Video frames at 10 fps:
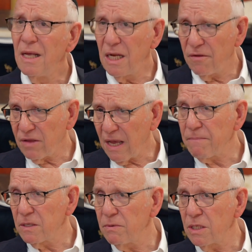And if you
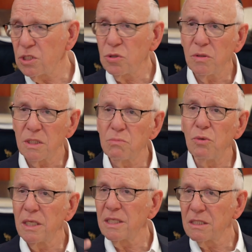happen to be in shul this
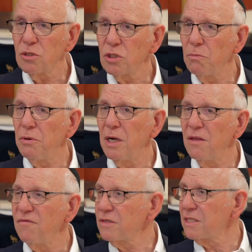morning, that's also part of
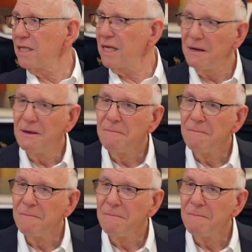the first Aliyah.